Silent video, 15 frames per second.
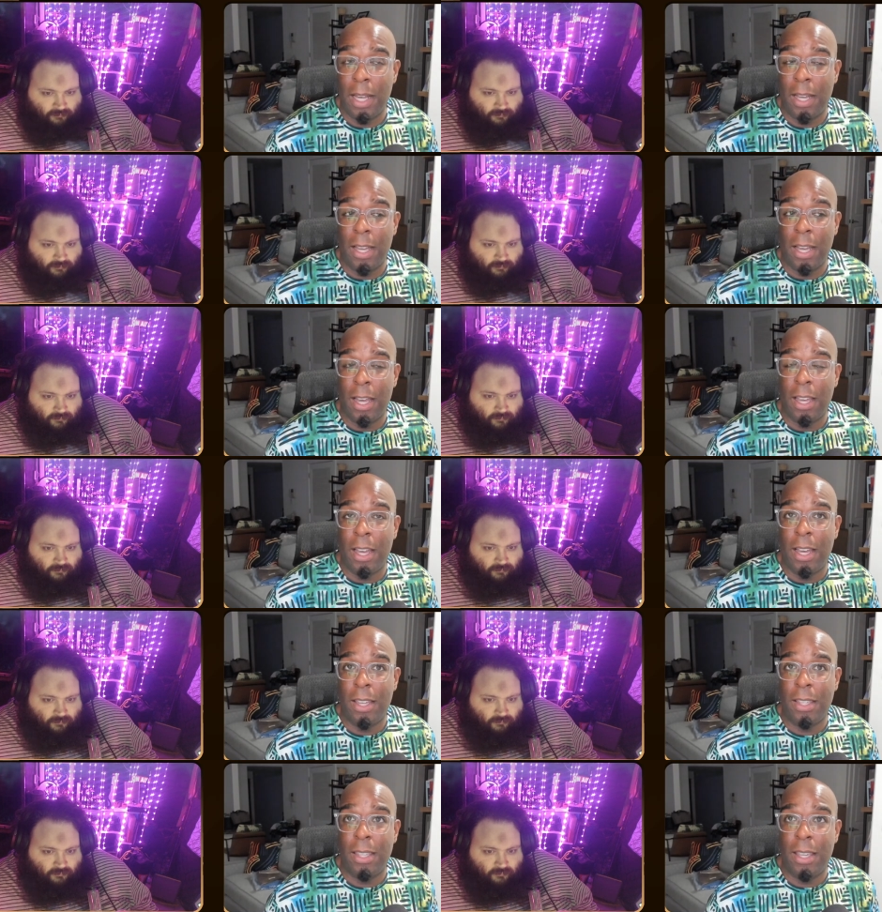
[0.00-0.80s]
Speaker 1: I, I,
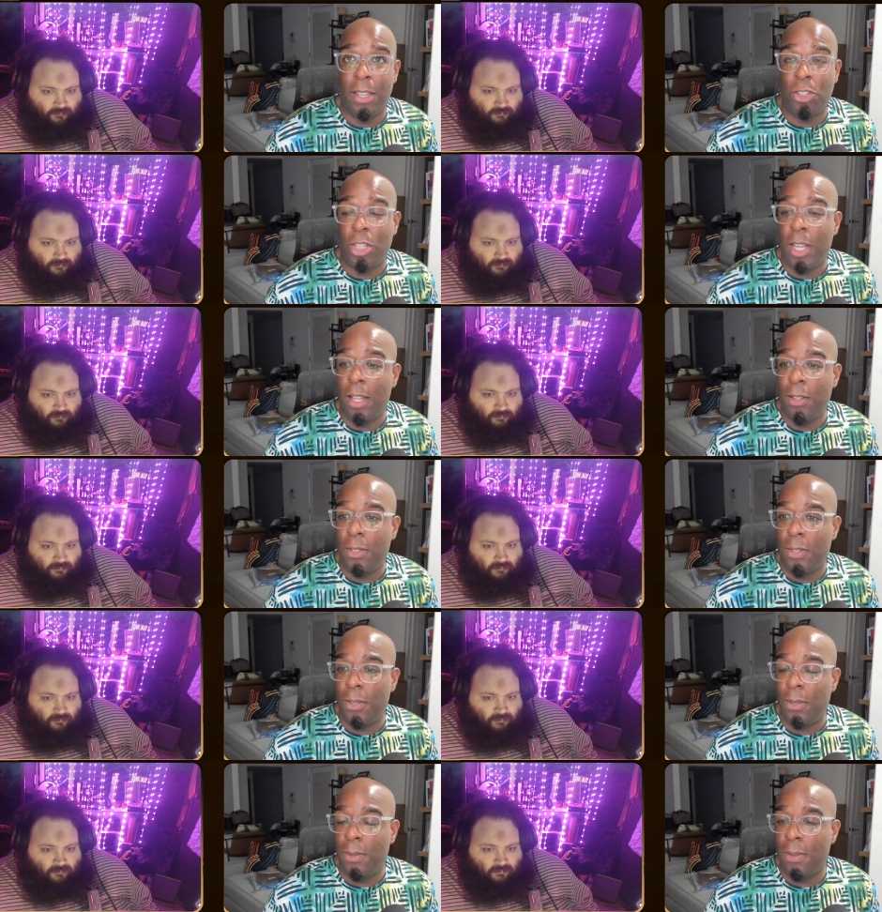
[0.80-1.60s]
I think shout
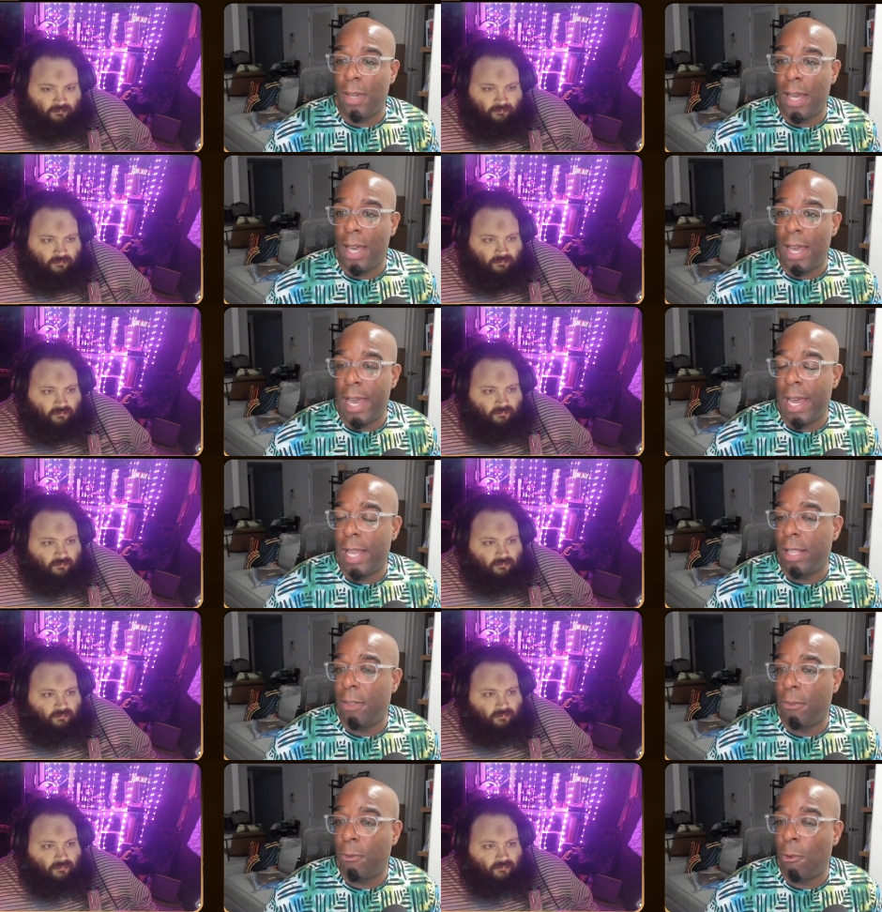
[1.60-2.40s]
out to
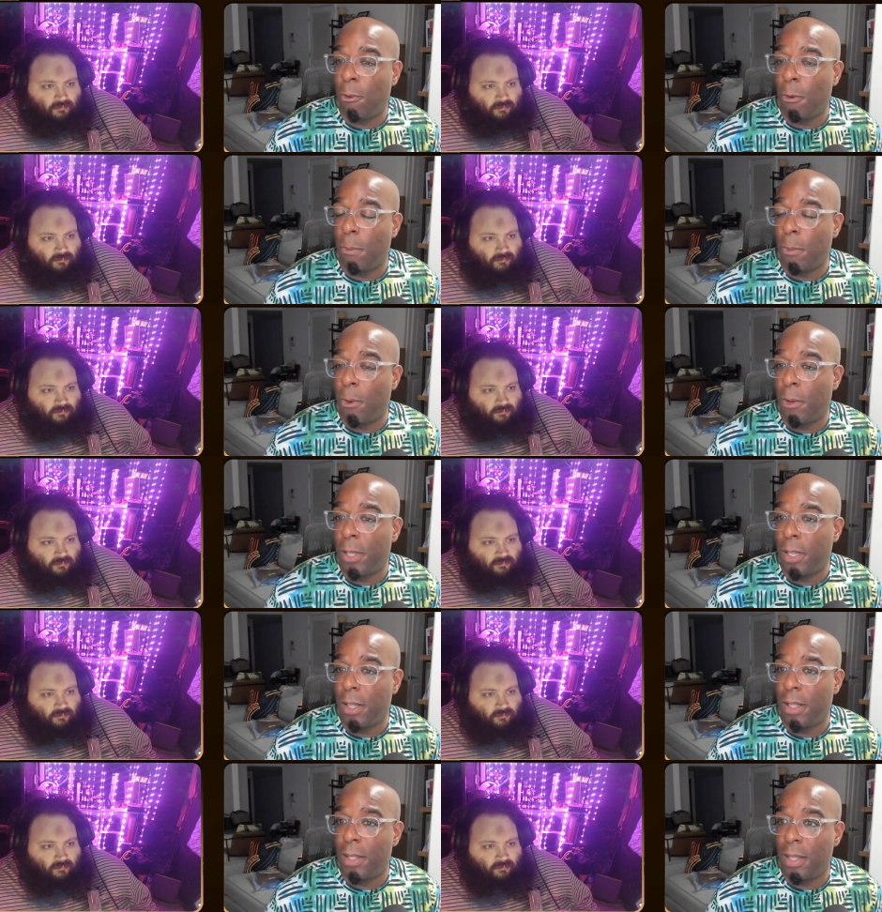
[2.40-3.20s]
Alan for
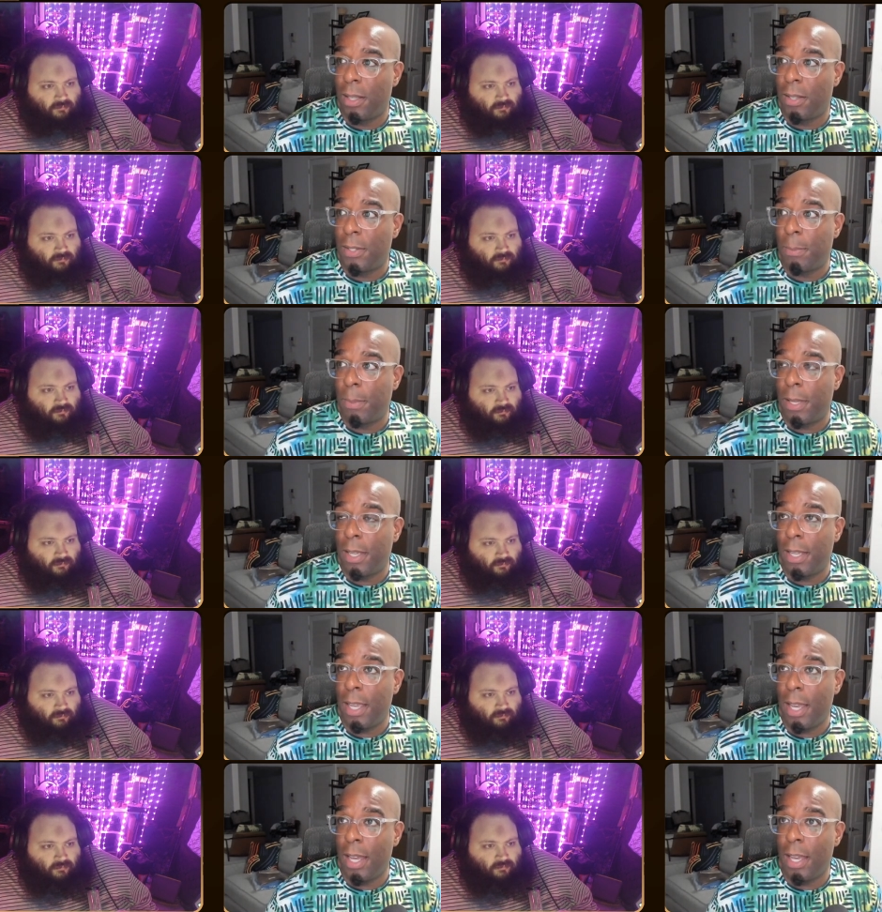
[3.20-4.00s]
reporting on this,
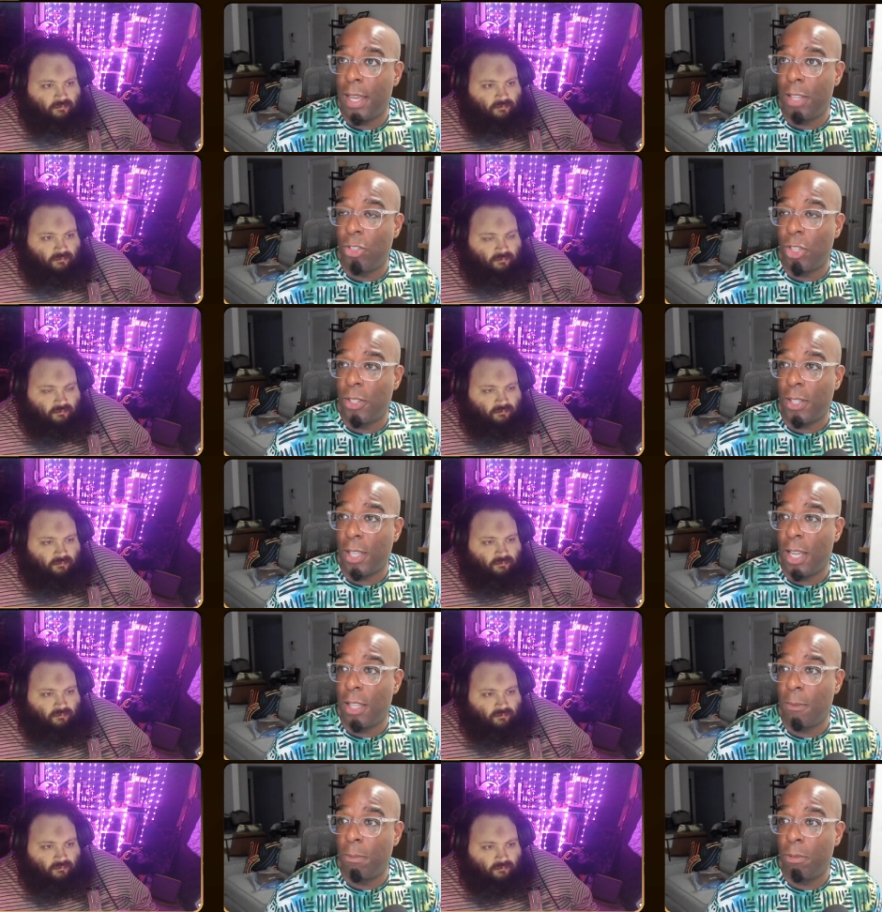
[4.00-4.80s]
but yeah, it
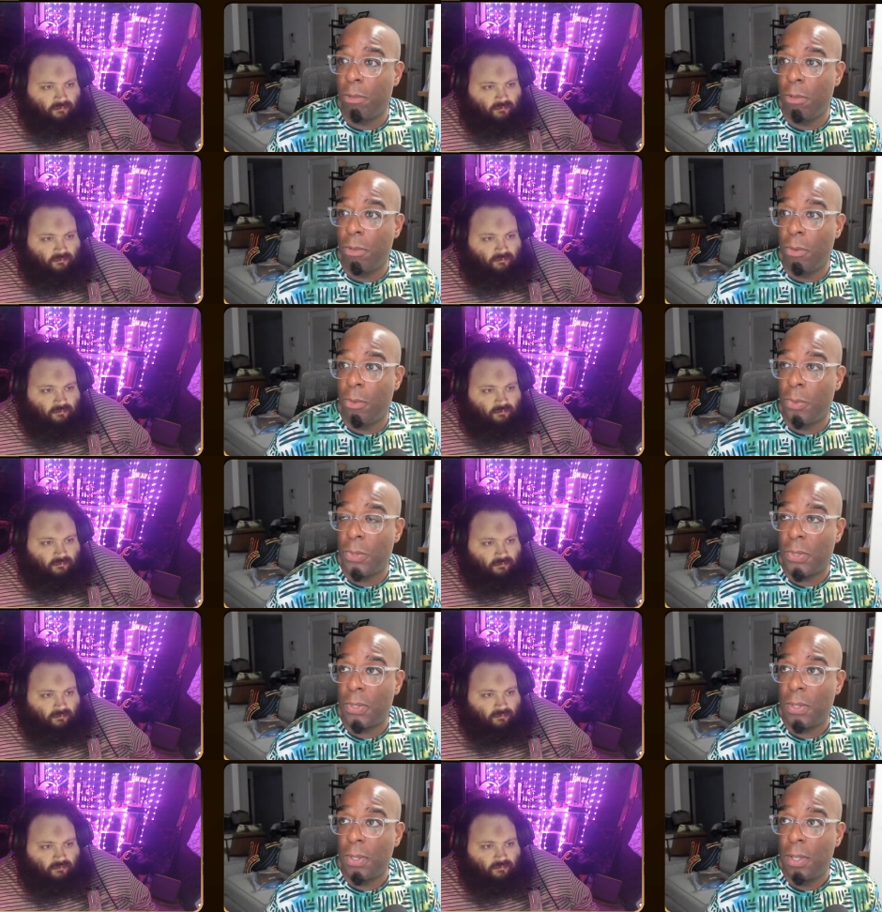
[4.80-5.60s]
just kind of
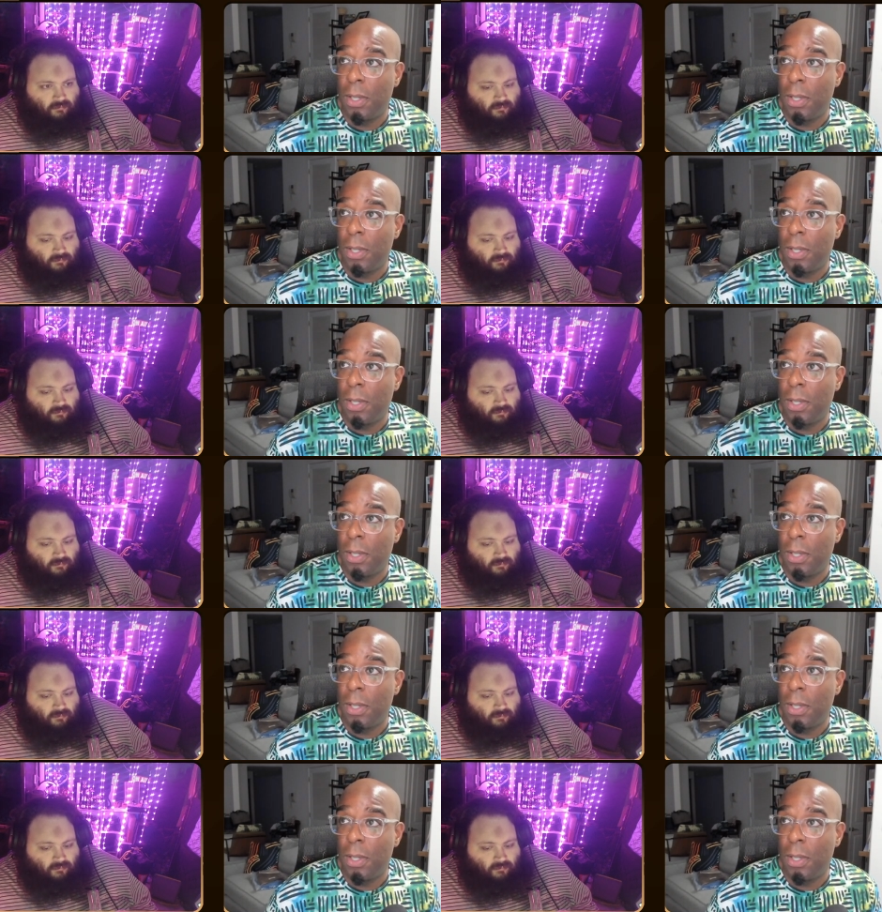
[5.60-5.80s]
proves